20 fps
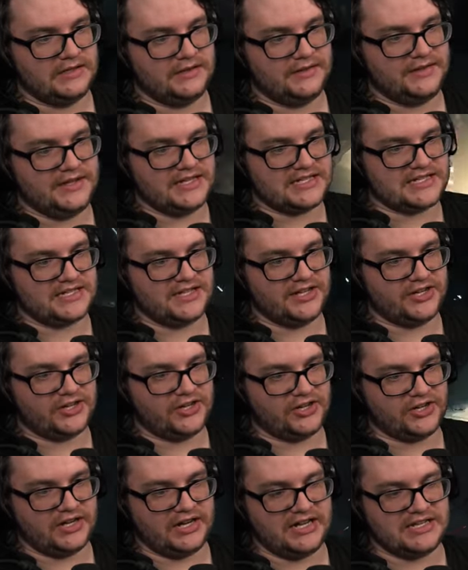This
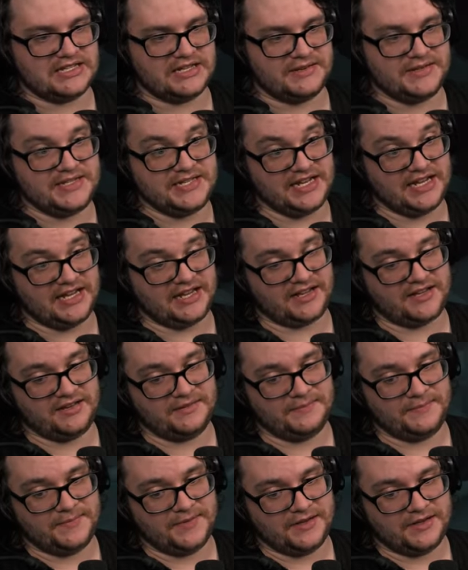licker is a dick.
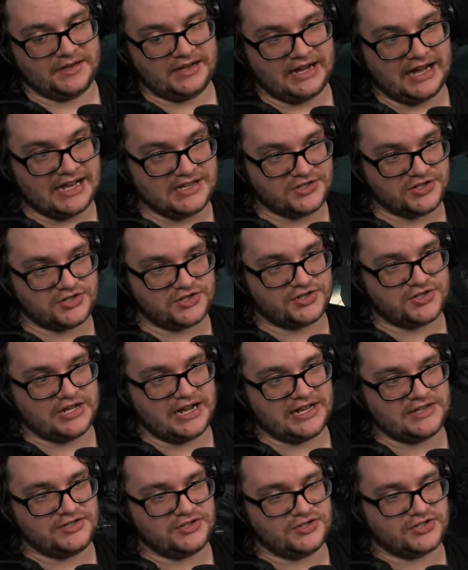As you
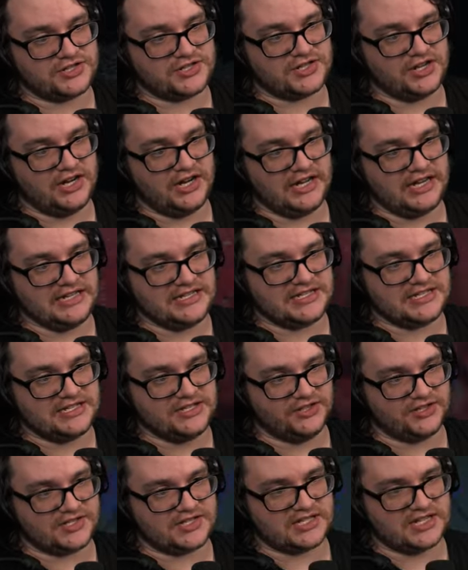as you just saw, he
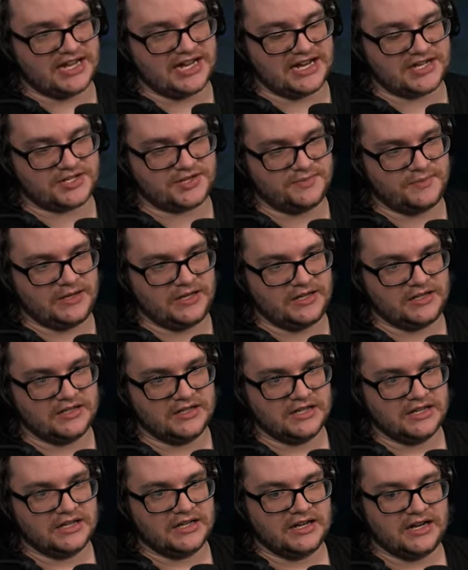still slashed me.
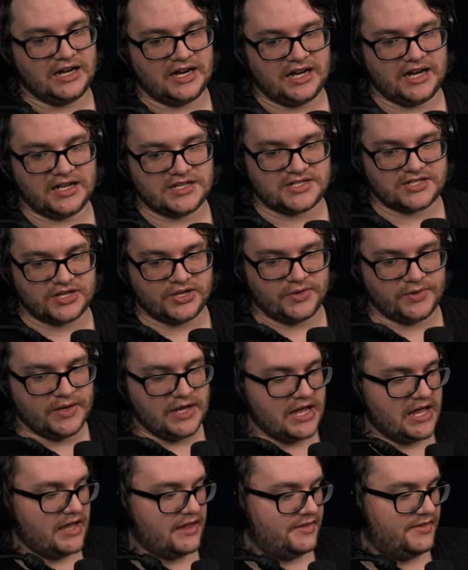Uh, so
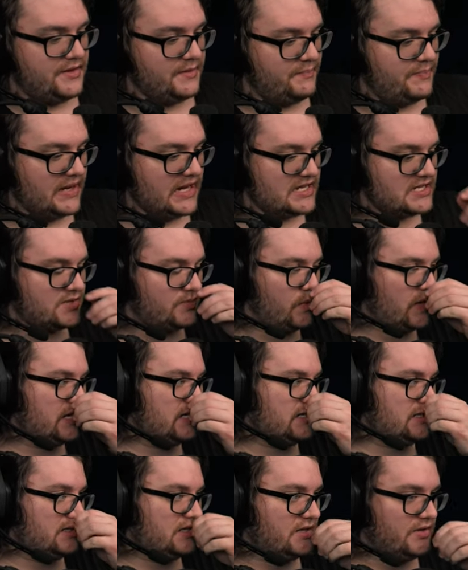the best way
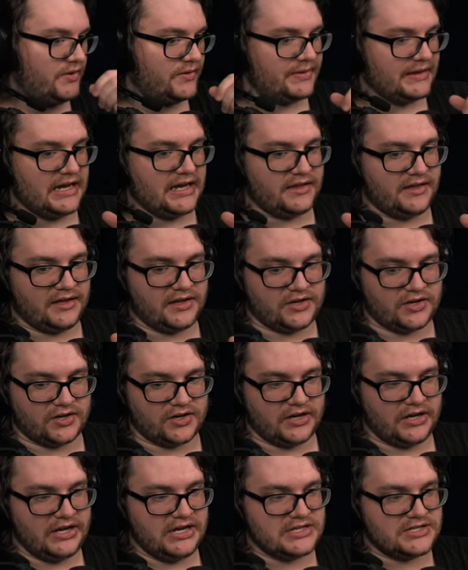to deal with that licker
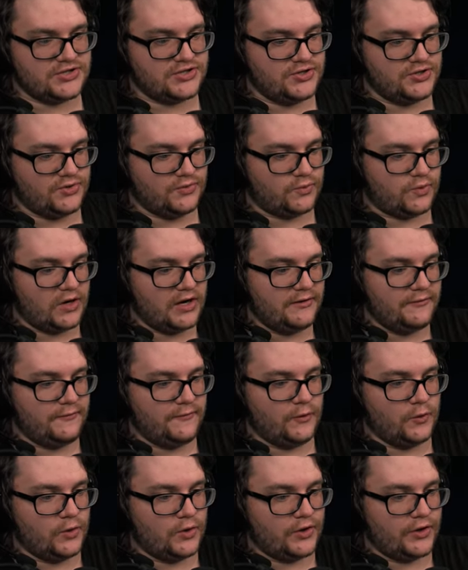is to run
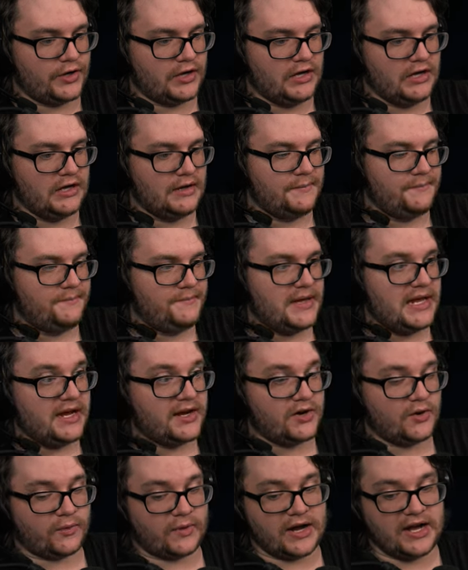forward, make
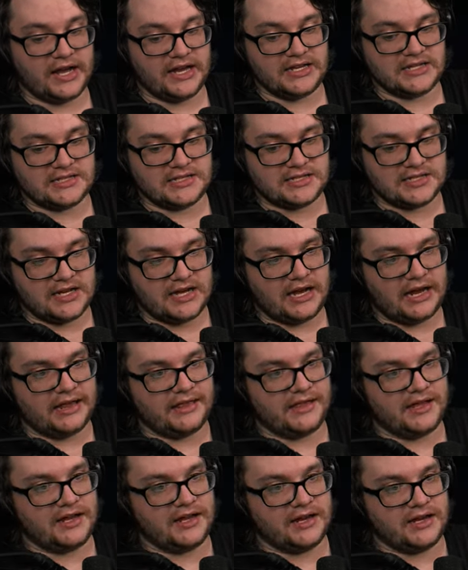a right,
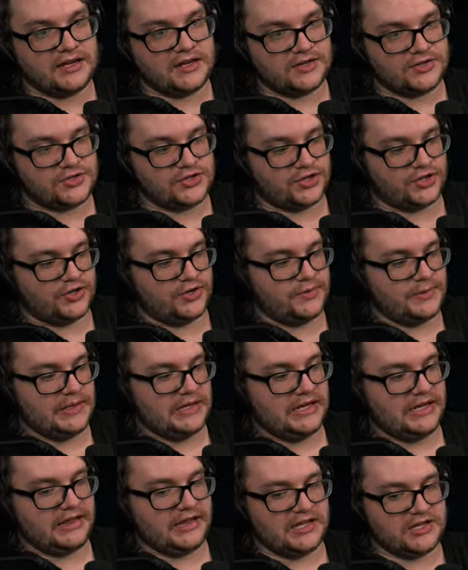and then turn
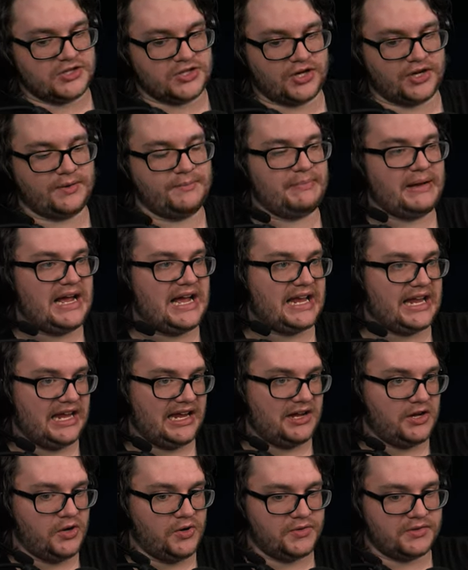and then turn back
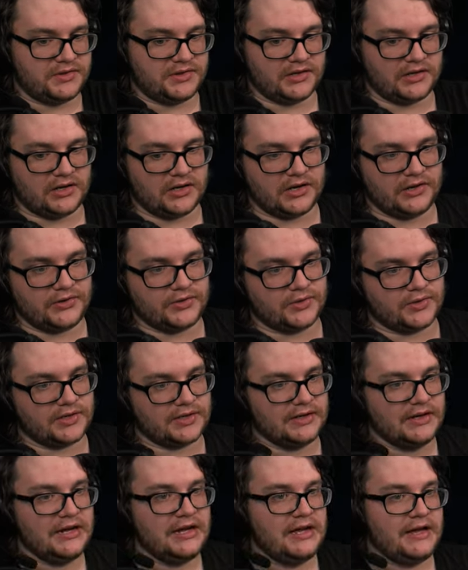and go through the heart
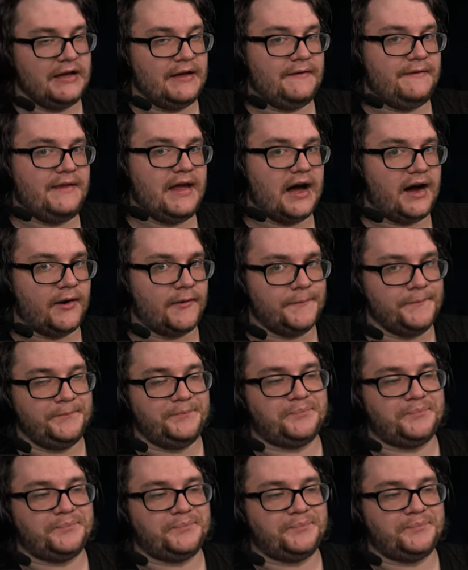door. Now,